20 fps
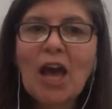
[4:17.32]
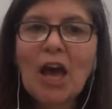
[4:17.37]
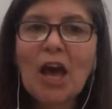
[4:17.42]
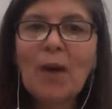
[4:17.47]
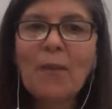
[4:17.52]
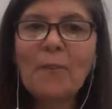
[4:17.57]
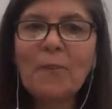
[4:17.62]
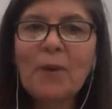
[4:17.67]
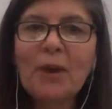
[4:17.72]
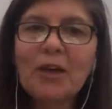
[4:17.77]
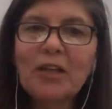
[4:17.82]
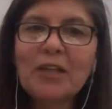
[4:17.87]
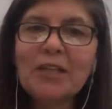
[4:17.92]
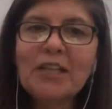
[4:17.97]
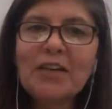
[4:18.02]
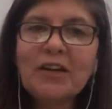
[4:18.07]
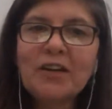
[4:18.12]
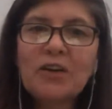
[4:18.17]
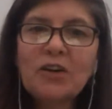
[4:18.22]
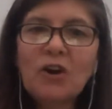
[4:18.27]
But
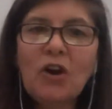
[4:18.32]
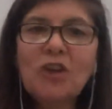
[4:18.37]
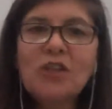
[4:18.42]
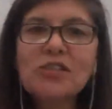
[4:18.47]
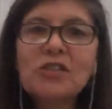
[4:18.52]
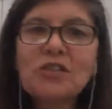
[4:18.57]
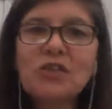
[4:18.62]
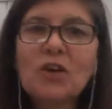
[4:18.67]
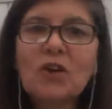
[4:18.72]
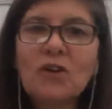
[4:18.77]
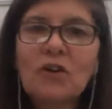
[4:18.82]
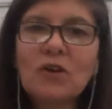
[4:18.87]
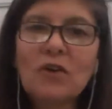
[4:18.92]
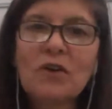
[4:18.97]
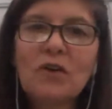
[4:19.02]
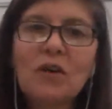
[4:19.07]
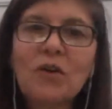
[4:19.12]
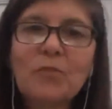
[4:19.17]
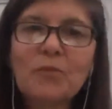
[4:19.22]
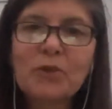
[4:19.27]
there are
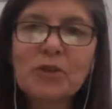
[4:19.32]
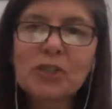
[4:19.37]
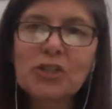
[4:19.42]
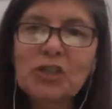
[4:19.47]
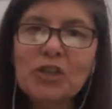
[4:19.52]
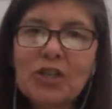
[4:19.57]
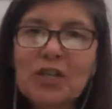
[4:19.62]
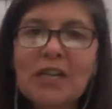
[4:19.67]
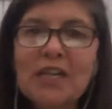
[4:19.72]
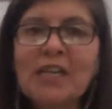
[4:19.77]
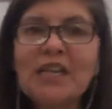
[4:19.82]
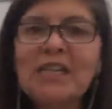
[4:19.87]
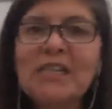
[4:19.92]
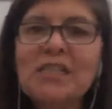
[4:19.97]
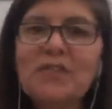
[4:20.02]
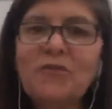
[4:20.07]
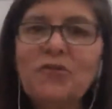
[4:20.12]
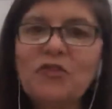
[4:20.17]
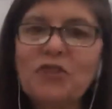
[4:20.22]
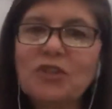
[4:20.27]
also
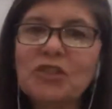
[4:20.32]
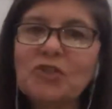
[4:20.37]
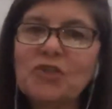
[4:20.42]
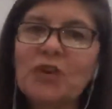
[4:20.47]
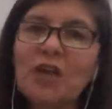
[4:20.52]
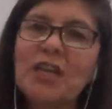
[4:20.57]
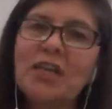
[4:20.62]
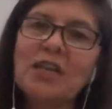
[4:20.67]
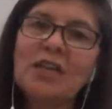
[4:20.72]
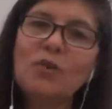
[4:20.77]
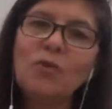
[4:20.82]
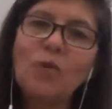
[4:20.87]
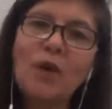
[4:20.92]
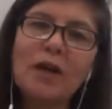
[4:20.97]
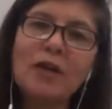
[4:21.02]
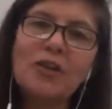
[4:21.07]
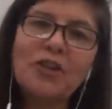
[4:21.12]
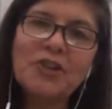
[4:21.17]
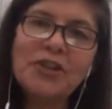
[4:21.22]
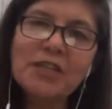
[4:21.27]
opportunities for trading
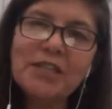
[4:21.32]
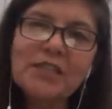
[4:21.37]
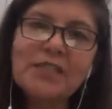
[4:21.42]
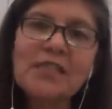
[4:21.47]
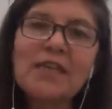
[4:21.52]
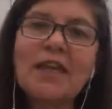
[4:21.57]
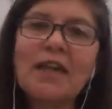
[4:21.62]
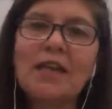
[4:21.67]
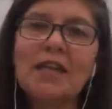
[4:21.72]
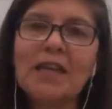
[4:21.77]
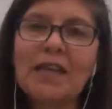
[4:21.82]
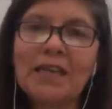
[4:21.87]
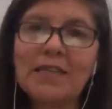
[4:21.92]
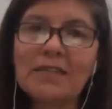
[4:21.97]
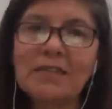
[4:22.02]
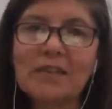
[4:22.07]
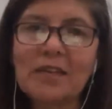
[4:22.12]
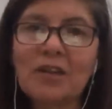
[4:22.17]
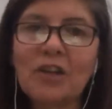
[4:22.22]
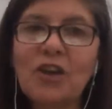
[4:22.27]
one currency
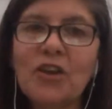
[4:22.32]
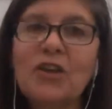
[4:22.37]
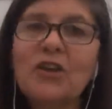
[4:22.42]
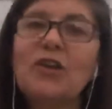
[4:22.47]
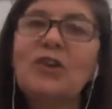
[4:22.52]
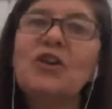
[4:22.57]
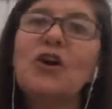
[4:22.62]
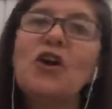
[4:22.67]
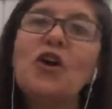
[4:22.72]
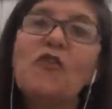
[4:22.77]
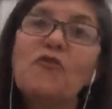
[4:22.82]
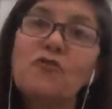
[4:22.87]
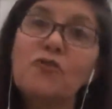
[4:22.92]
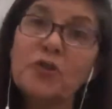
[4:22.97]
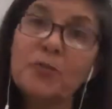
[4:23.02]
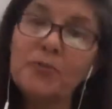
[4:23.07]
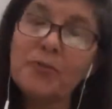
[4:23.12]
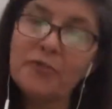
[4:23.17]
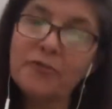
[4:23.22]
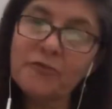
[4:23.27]
against another
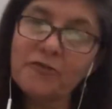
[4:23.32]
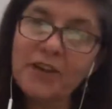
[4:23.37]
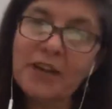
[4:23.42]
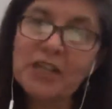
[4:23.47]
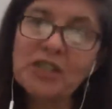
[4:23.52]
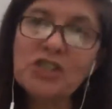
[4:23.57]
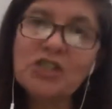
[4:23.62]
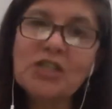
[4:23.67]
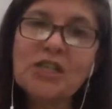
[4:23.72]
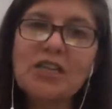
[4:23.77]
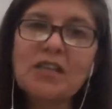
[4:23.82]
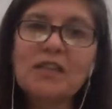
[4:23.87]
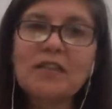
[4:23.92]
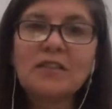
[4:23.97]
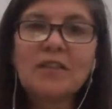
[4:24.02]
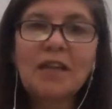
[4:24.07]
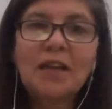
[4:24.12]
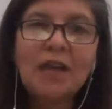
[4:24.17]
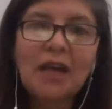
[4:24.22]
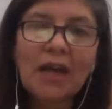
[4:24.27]
for
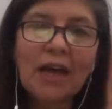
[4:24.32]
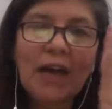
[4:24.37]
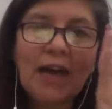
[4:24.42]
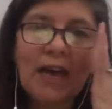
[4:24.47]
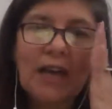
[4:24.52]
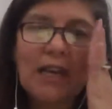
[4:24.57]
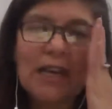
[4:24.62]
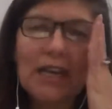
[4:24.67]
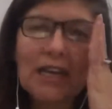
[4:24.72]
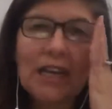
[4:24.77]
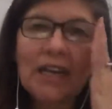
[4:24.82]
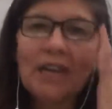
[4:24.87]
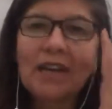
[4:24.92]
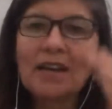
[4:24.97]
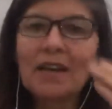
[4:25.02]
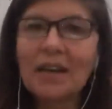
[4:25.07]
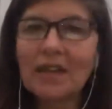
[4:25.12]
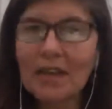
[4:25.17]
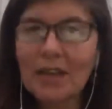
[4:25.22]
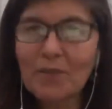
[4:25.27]
professional and
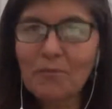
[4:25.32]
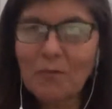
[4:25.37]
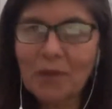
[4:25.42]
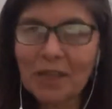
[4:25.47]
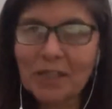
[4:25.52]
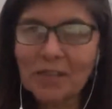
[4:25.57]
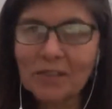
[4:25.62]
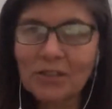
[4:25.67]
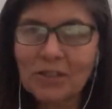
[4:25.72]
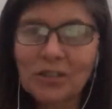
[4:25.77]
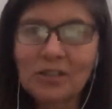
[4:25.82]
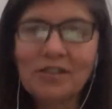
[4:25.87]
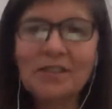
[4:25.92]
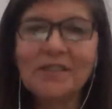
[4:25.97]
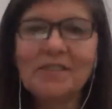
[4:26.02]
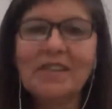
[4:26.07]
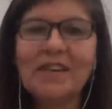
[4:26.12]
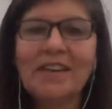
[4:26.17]
investors,